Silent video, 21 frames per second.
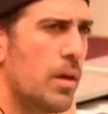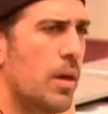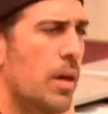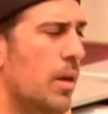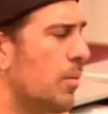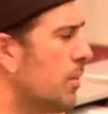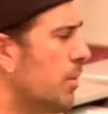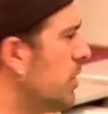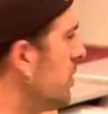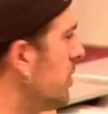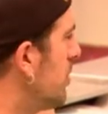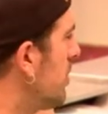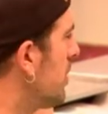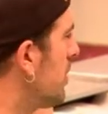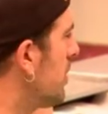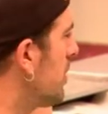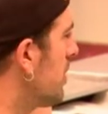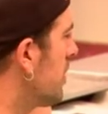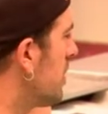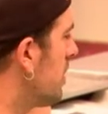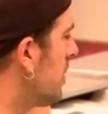Hey, what do you
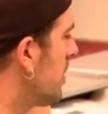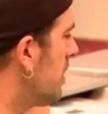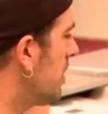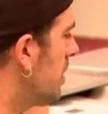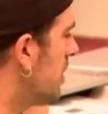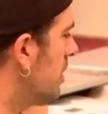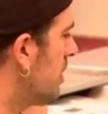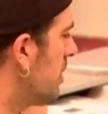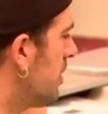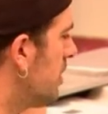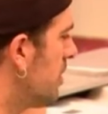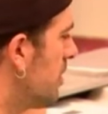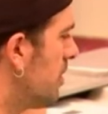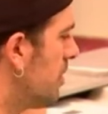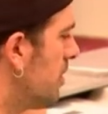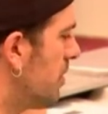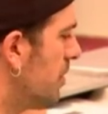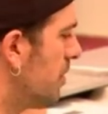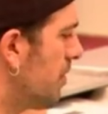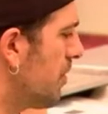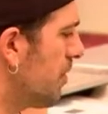think of the
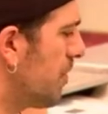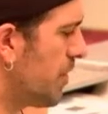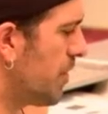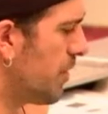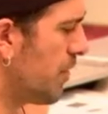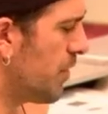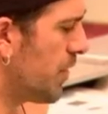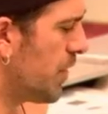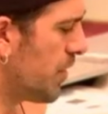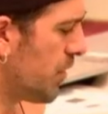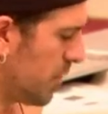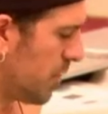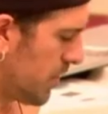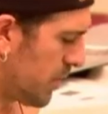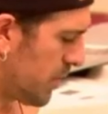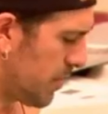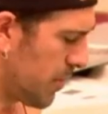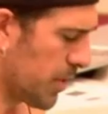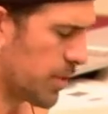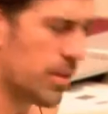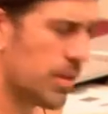veto
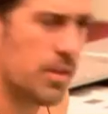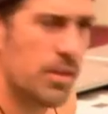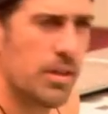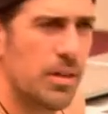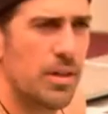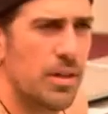this week?